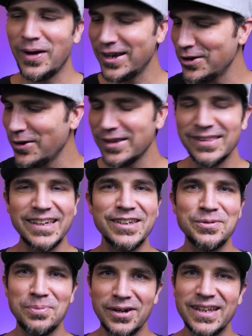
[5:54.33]
I know I
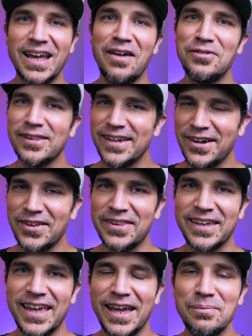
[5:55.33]
leaned pretty heavily on
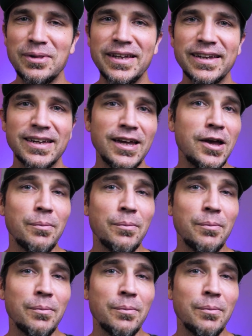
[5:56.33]
the cam link,